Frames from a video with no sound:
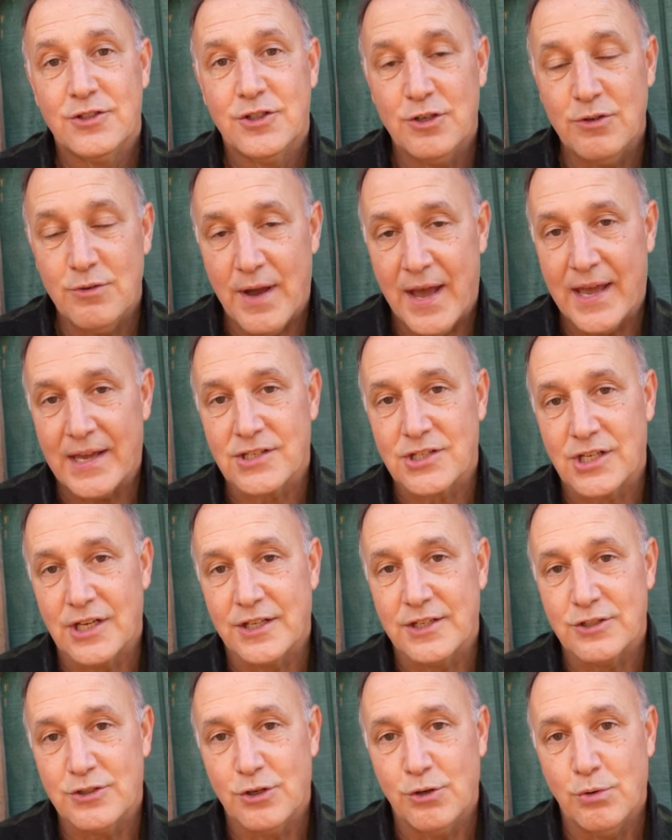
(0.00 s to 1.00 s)
two
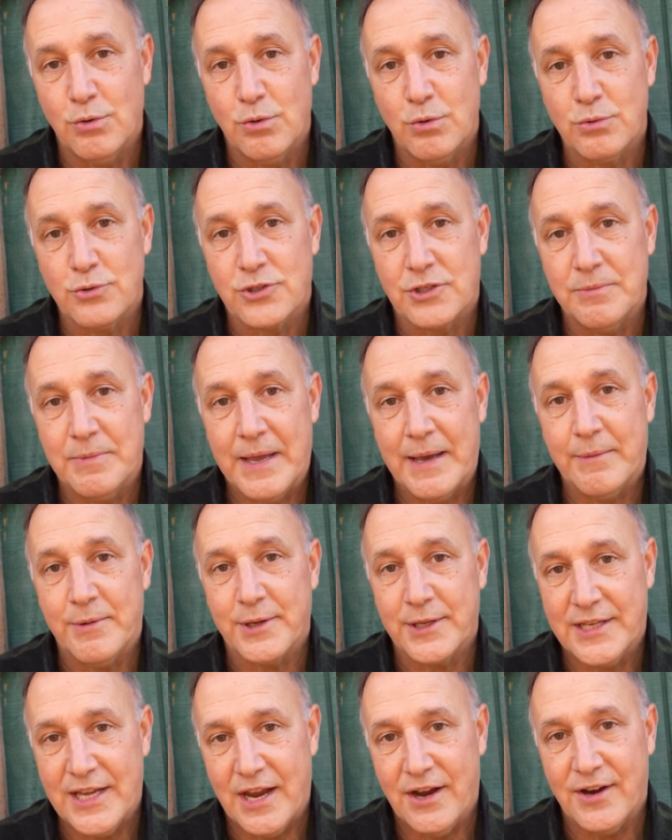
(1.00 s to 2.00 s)
excellent tools to be
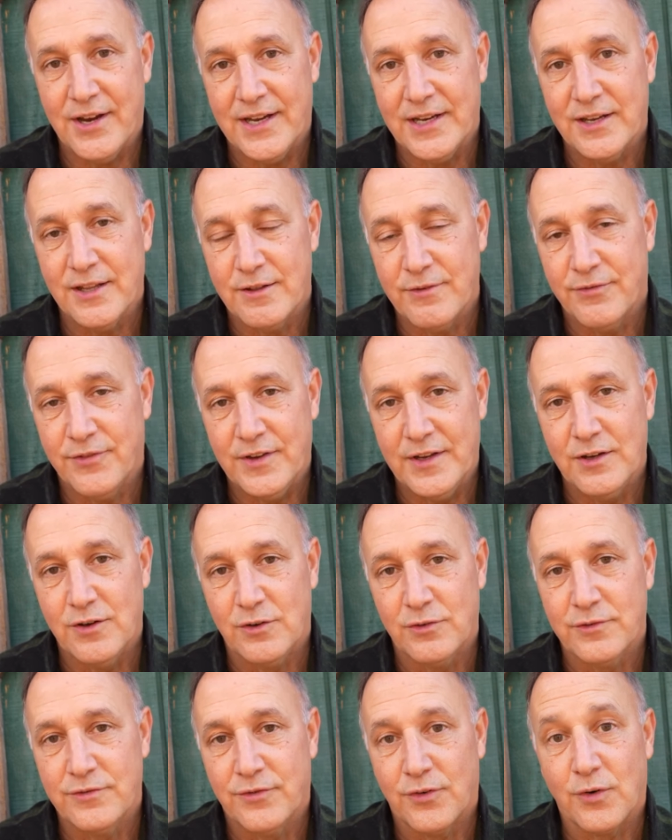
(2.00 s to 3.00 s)
able to carry into the
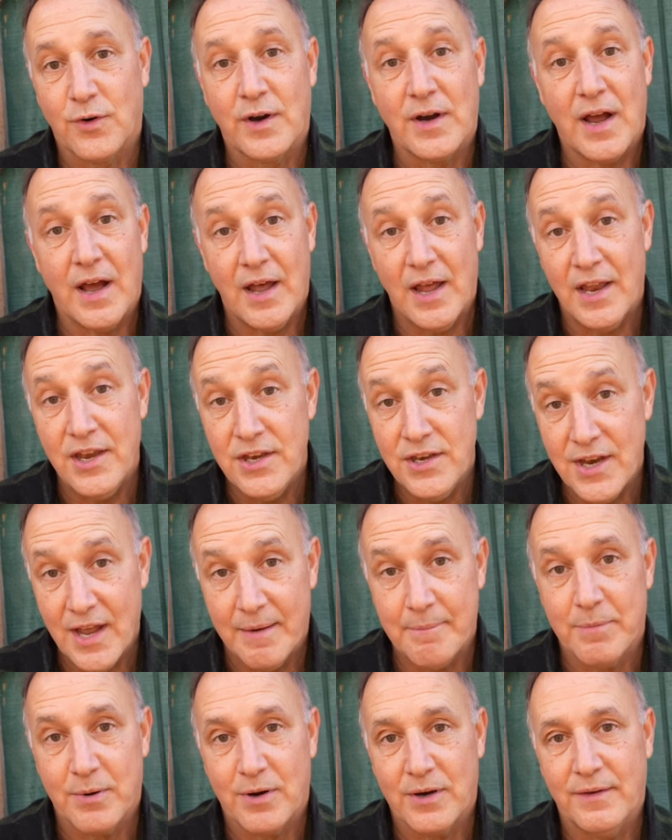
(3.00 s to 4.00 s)
field for a
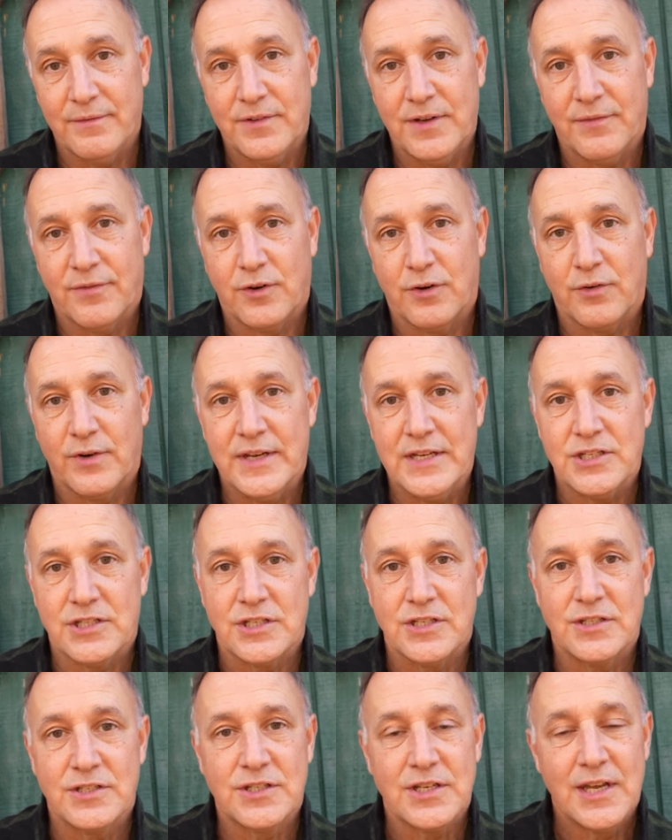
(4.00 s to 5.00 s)
number of different
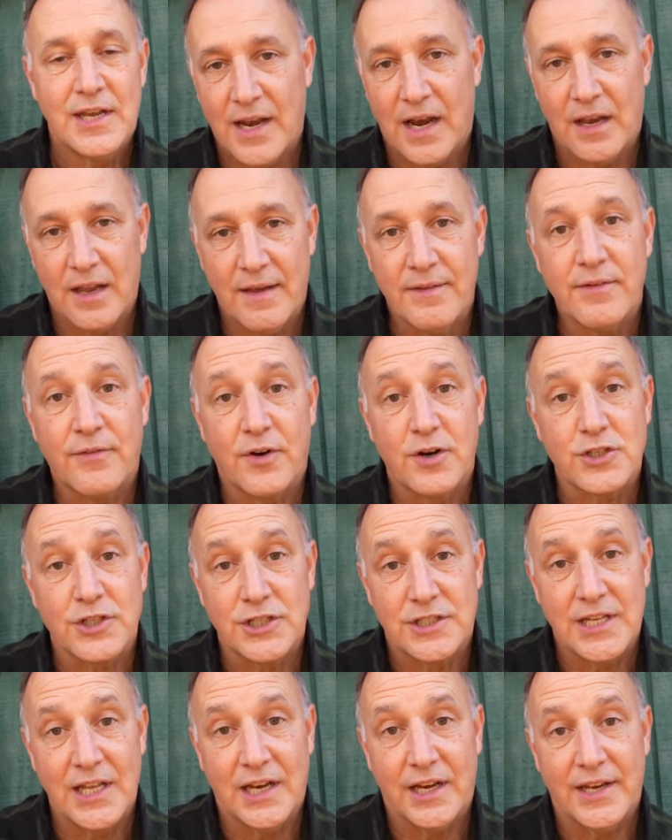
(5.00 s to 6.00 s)
reasons. And I love the
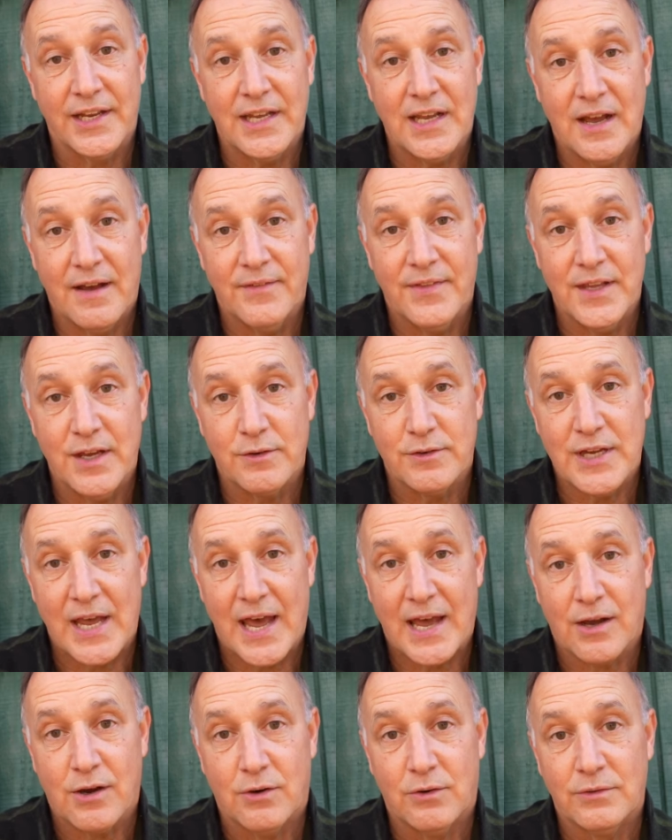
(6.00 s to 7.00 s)
versatility of the
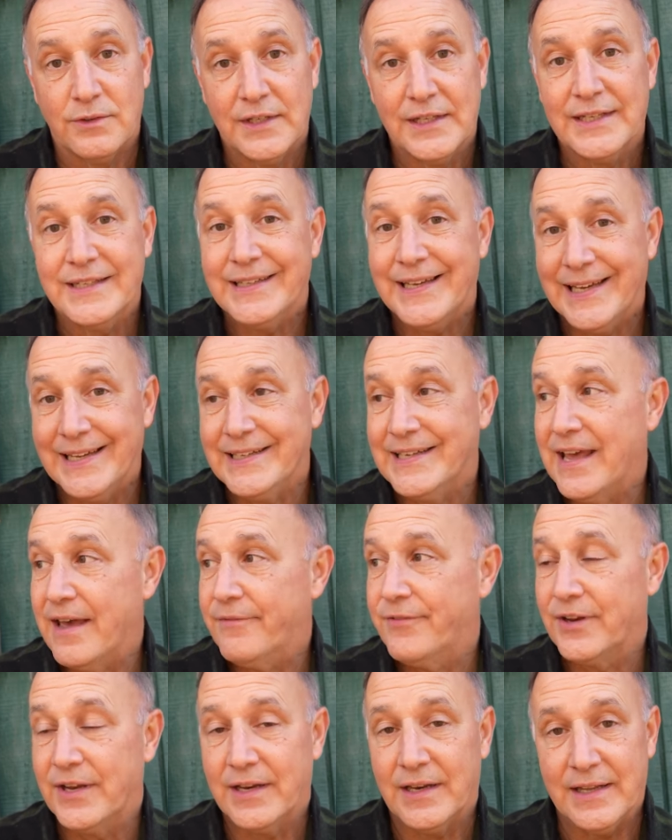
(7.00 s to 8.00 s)
Otacle, and
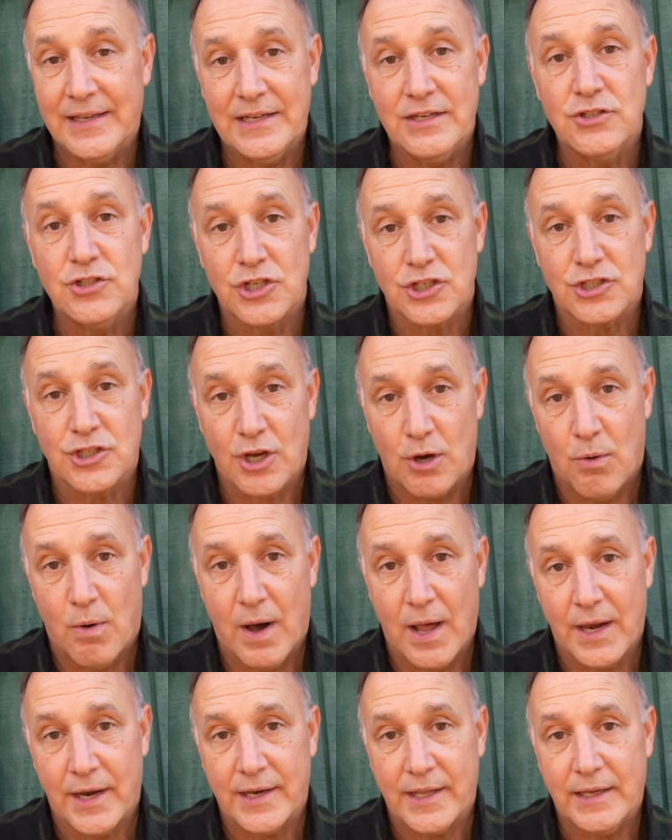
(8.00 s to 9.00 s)
definitely just the
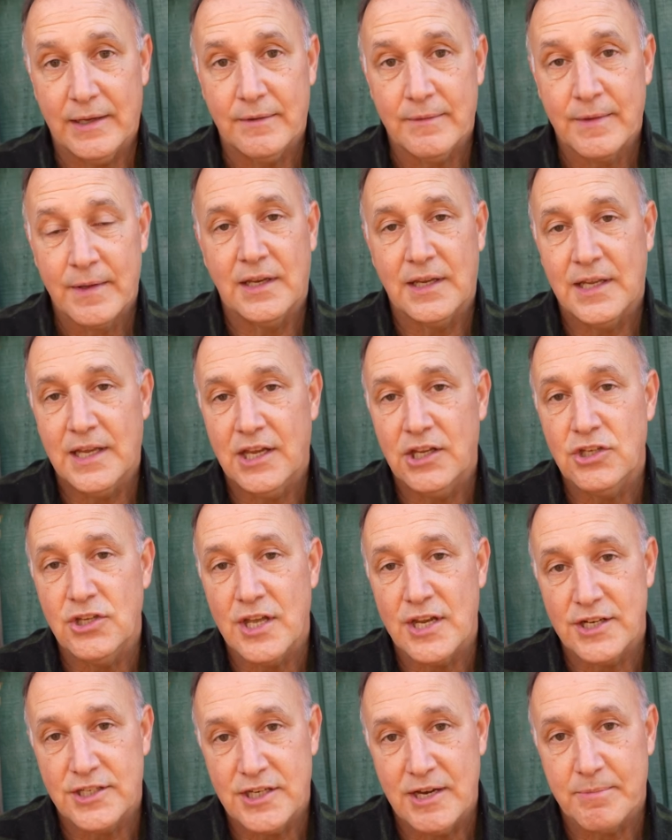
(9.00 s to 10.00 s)
quality. And again, you
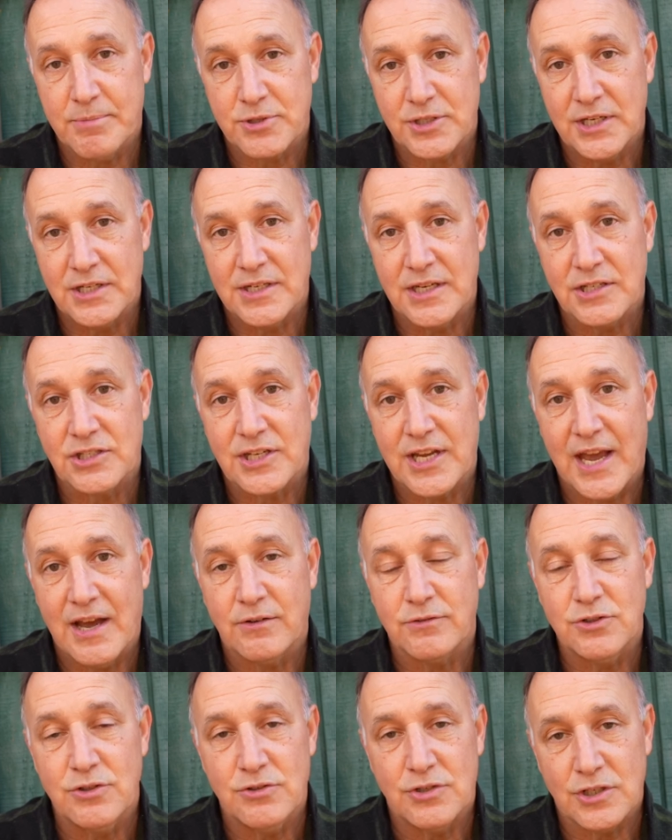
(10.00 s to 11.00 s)
get a 10%
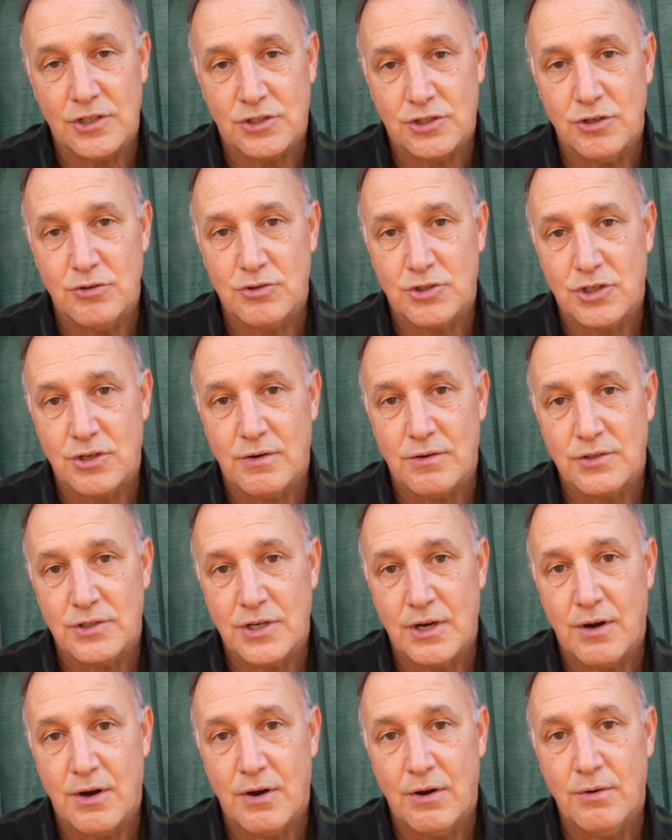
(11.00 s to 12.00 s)
discount using
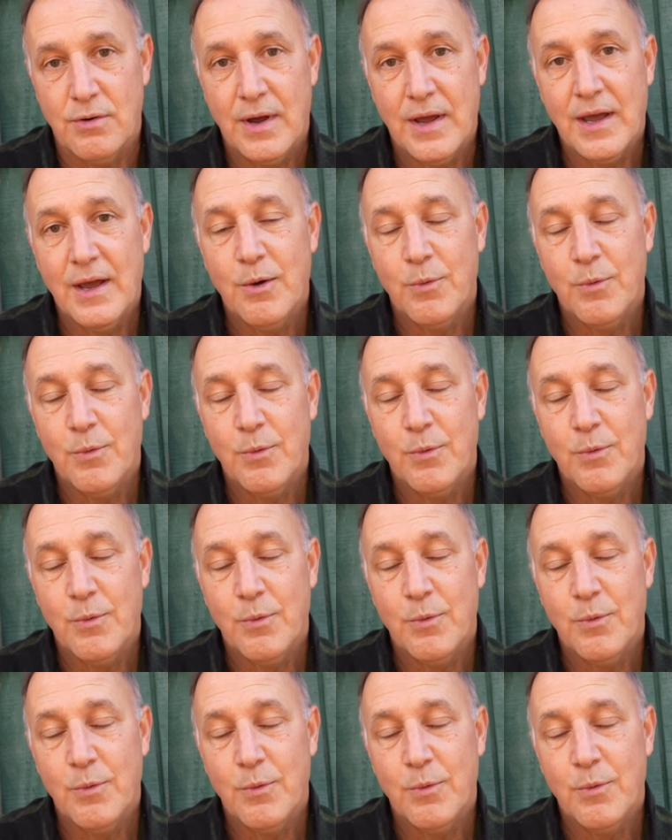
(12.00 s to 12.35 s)
Sootch00